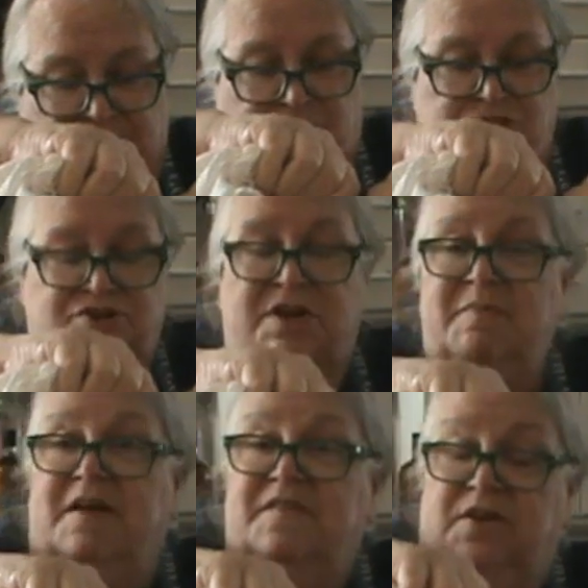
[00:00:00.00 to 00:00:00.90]
vinegars, you can
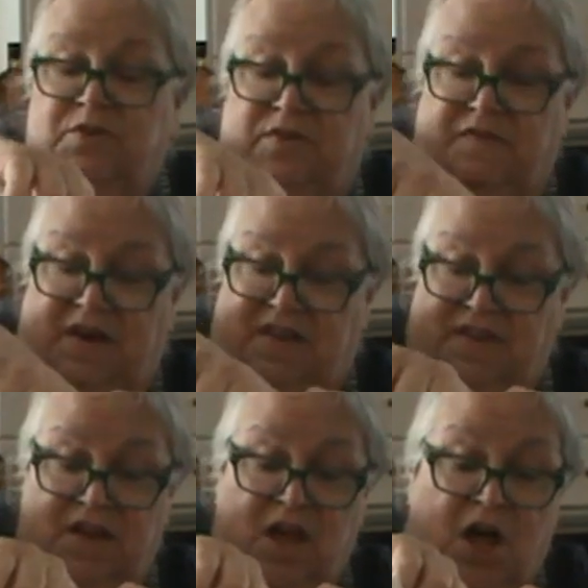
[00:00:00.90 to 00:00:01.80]
make vinegars of
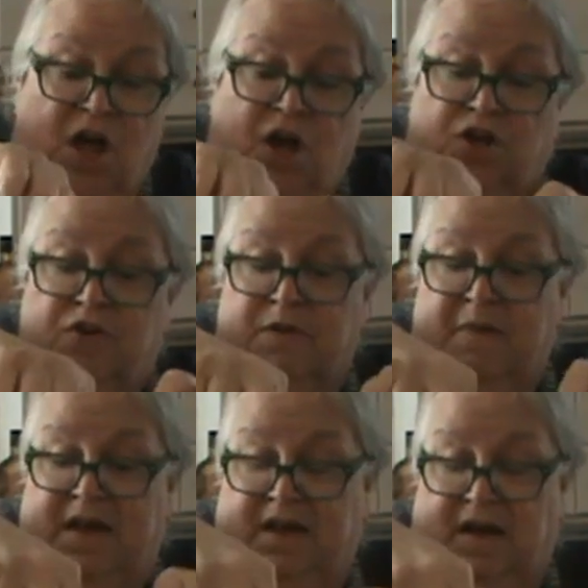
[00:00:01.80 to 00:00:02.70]
anything. You can
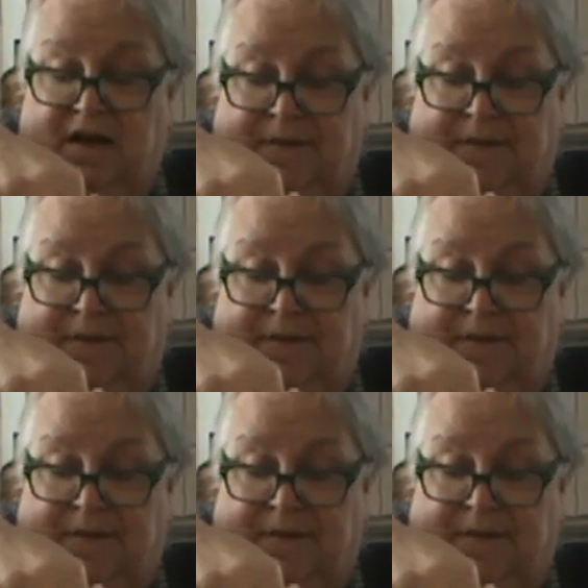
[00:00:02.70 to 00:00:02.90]
make